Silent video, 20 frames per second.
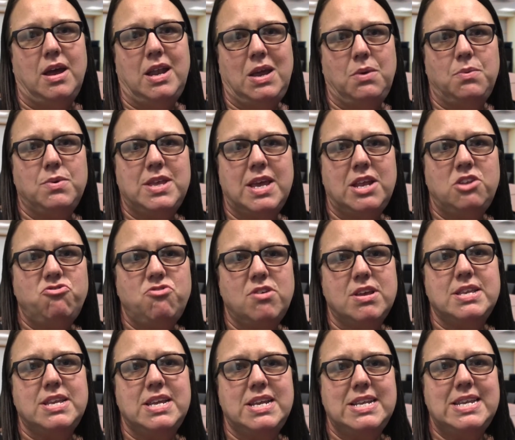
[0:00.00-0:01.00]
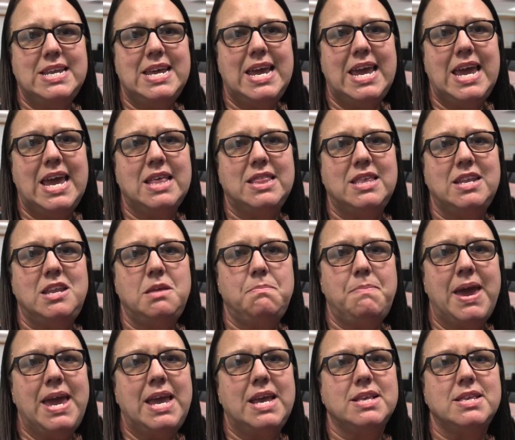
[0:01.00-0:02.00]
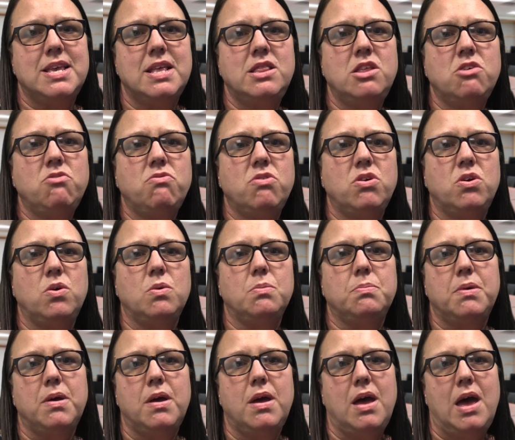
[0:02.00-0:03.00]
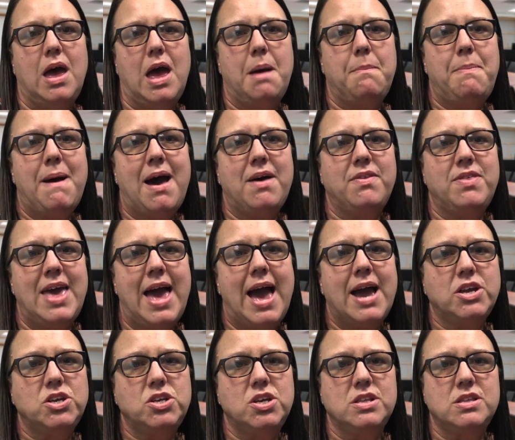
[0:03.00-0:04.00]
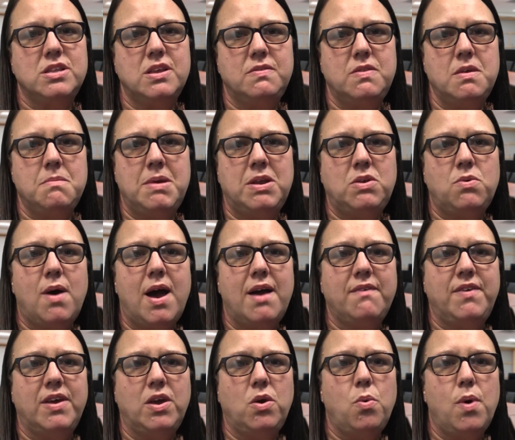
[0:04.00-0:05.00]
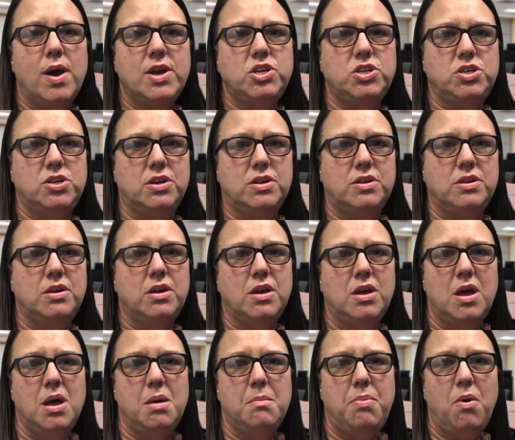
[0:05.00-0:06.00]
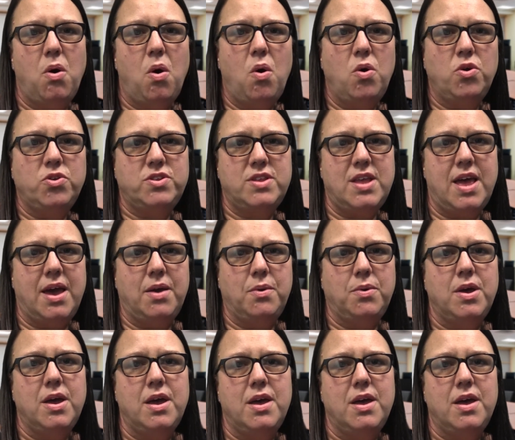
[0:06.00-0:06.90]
and it was interesting to hear the debates in the group about the actions of the midwife in question, but also